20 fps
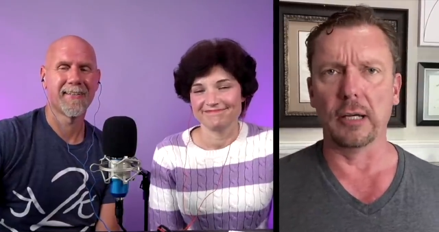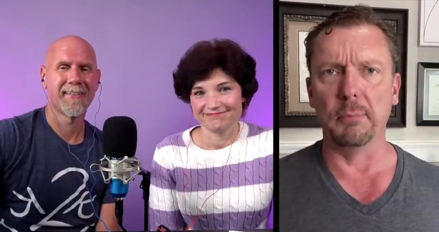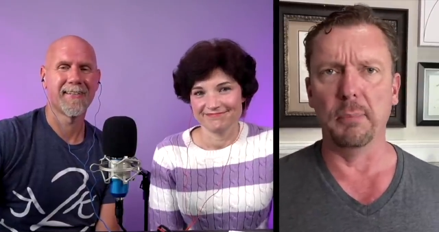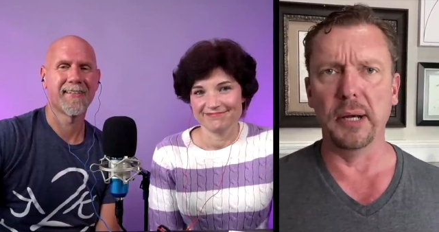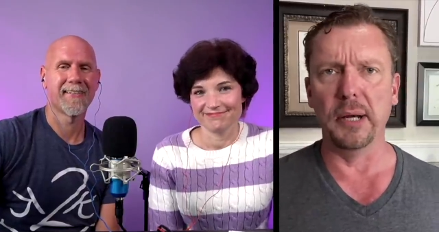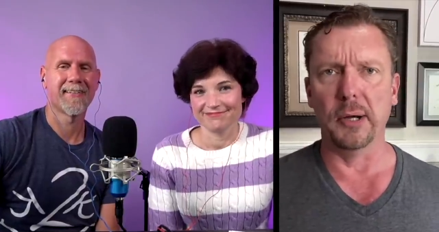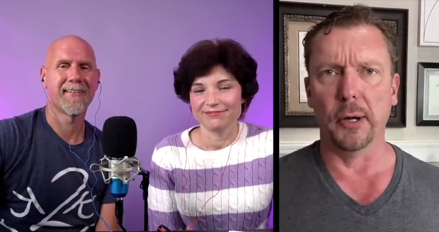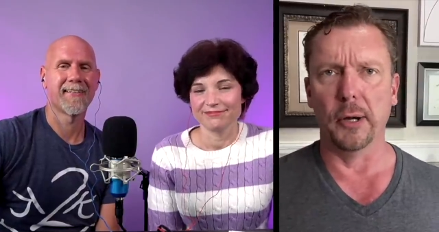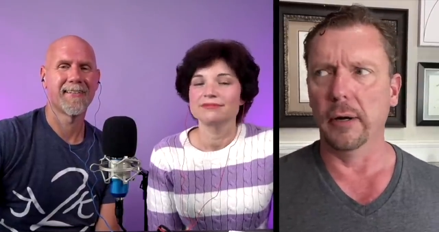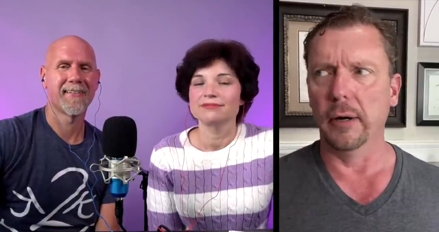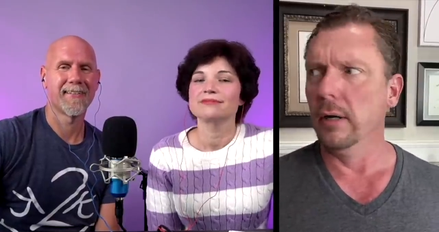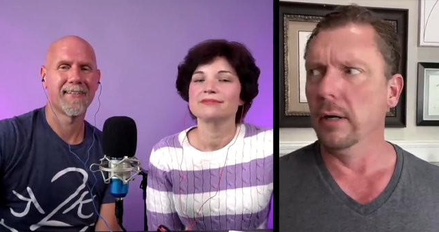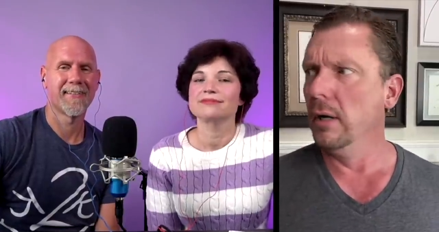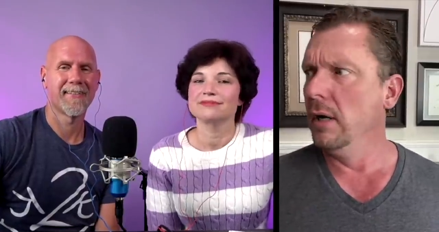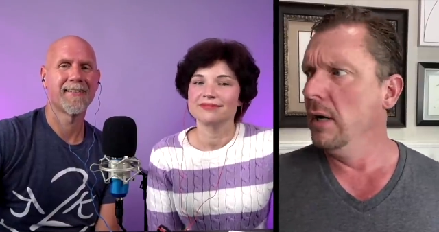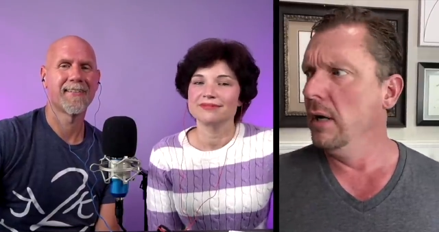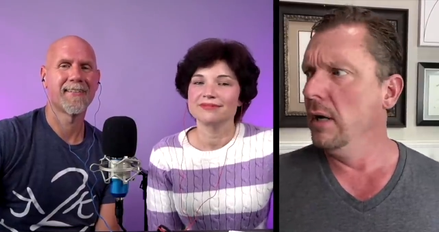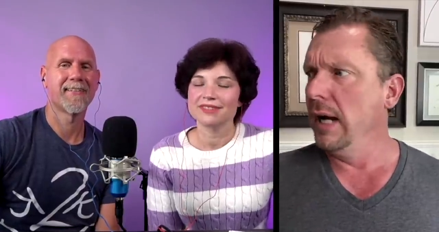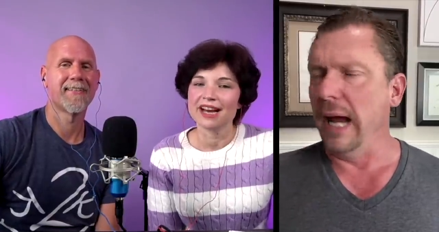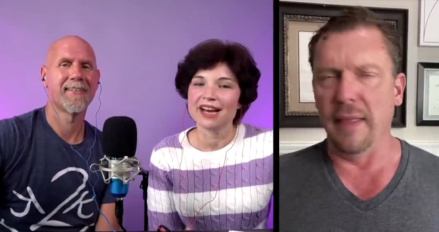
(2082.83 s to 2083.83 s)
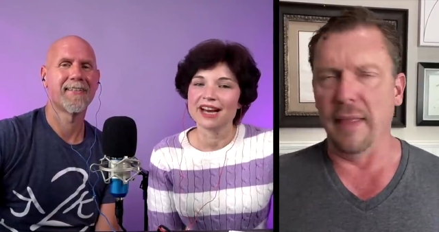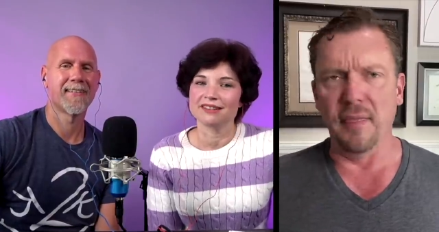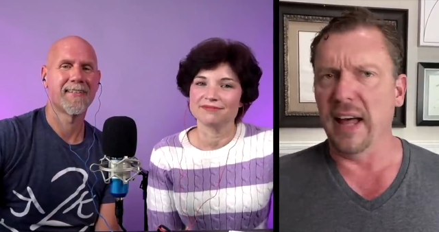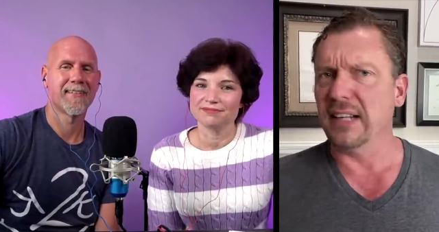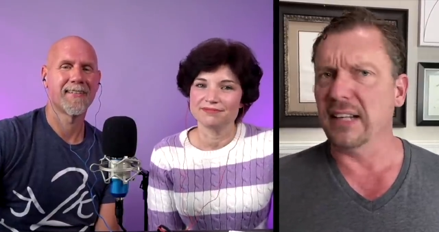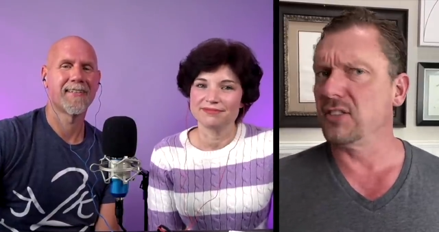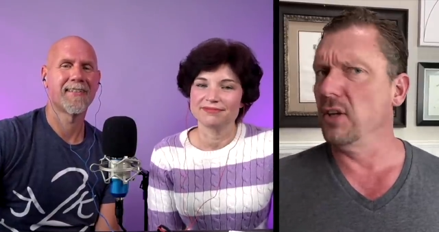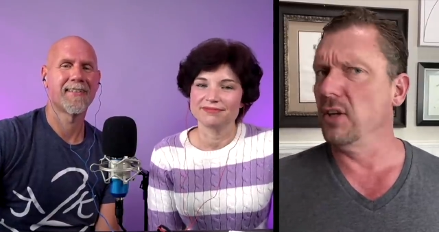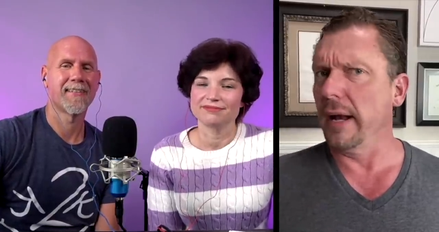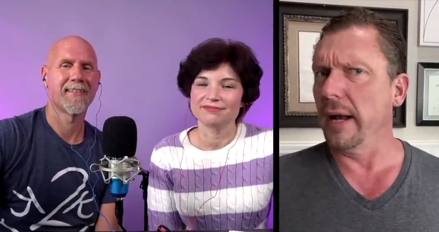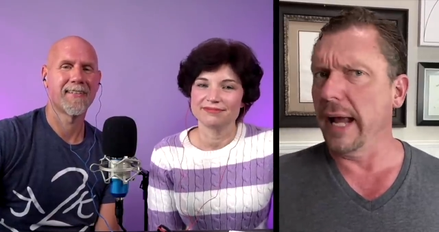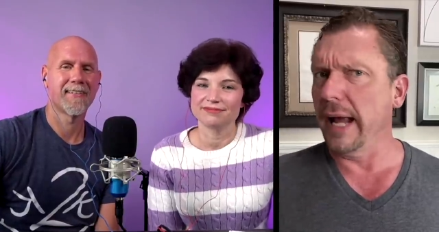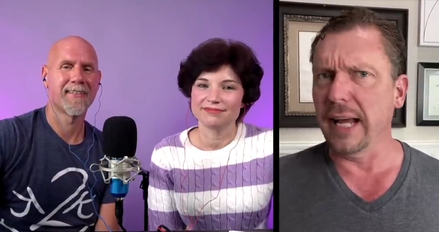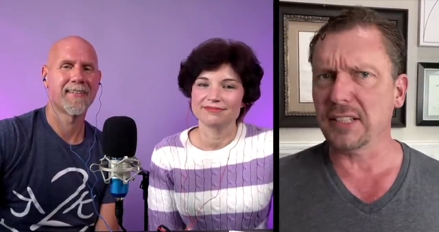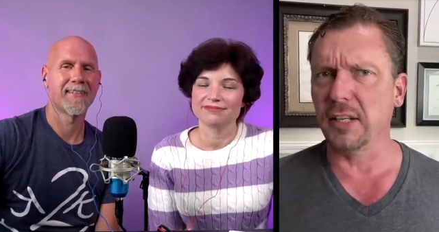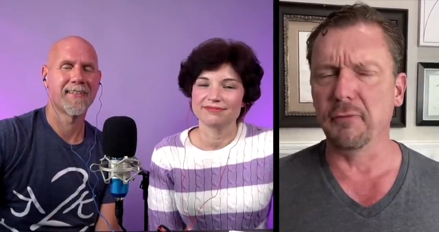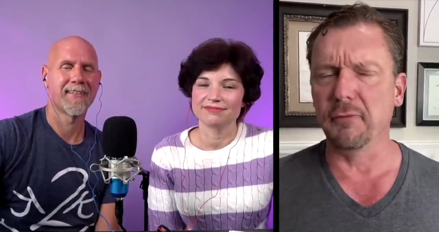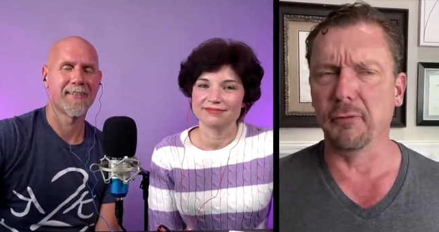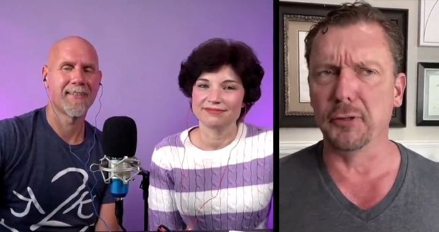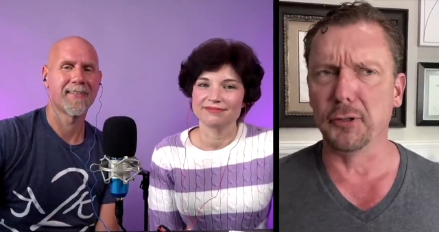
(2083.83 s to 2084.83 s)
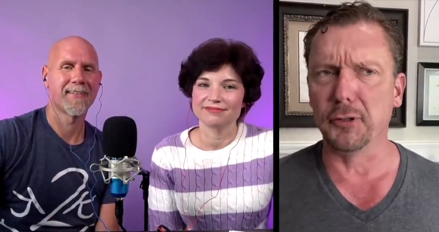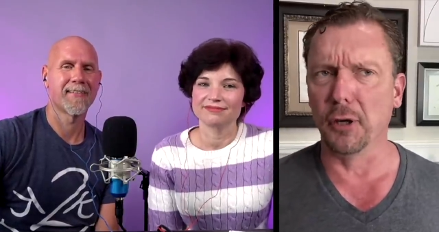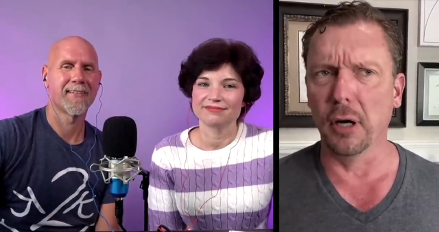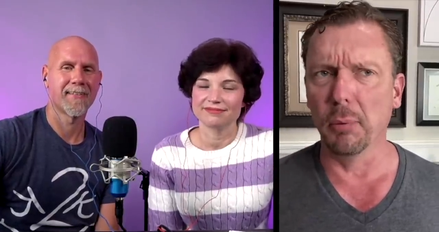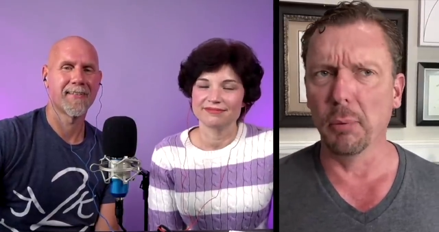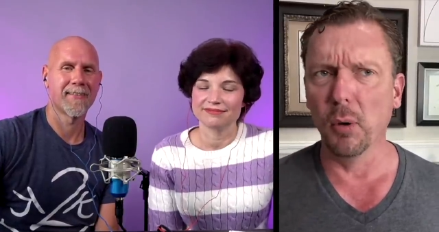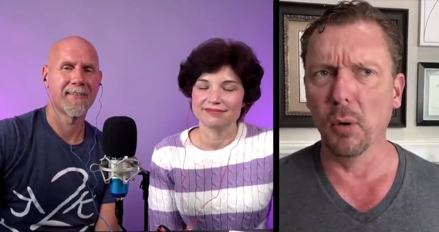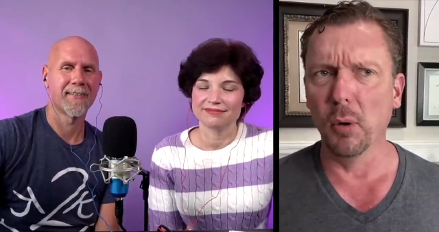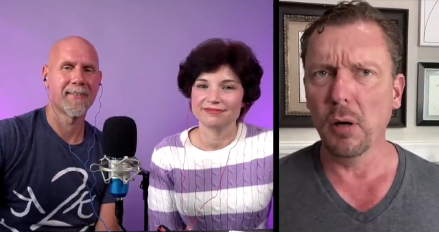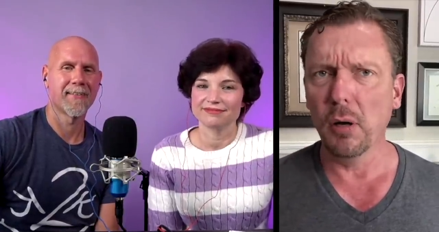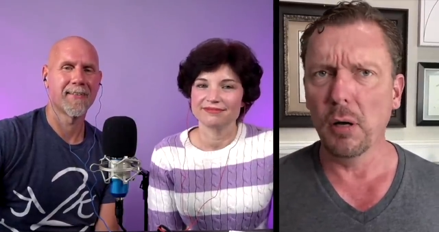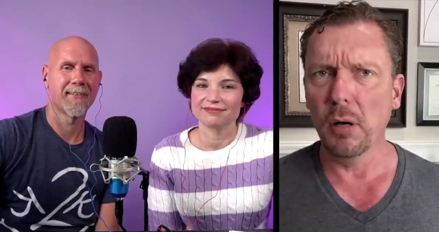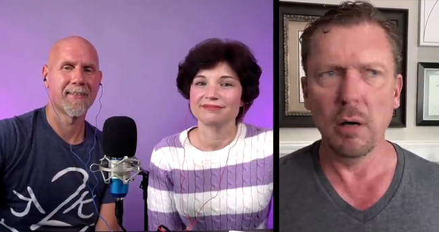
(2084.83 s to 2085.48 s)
Speaker 1: beer, and that's not asking for trouble.